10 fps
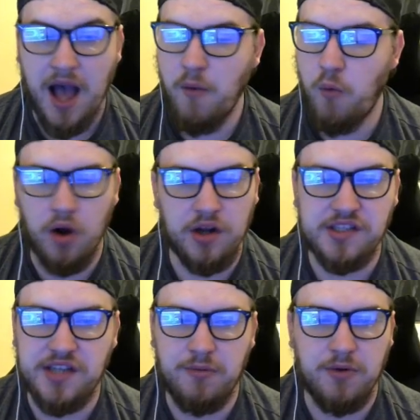I want to
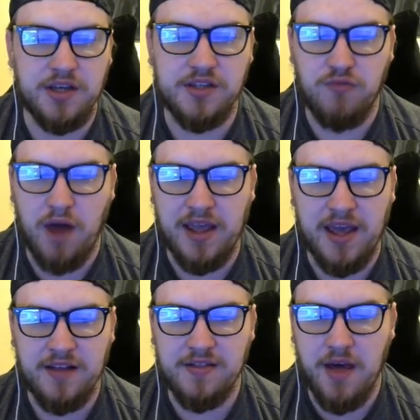see what he's
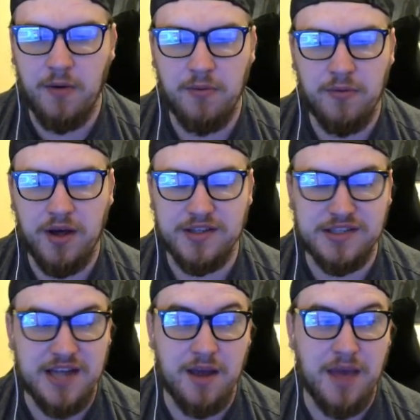rated, though, at
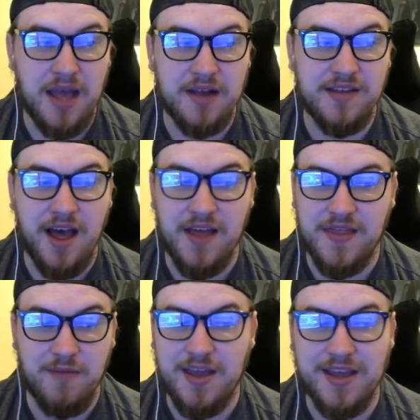centre mid, and
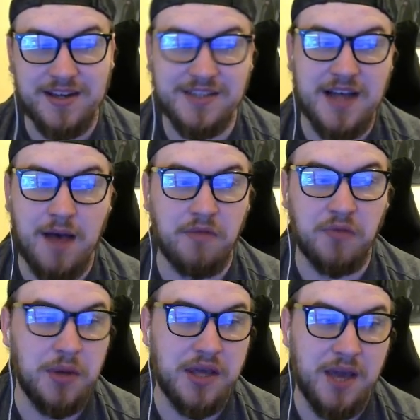then we can decide
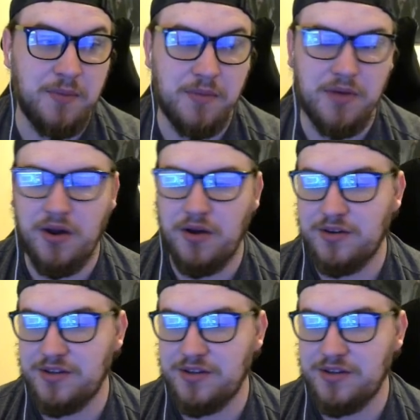whether we keep him or not.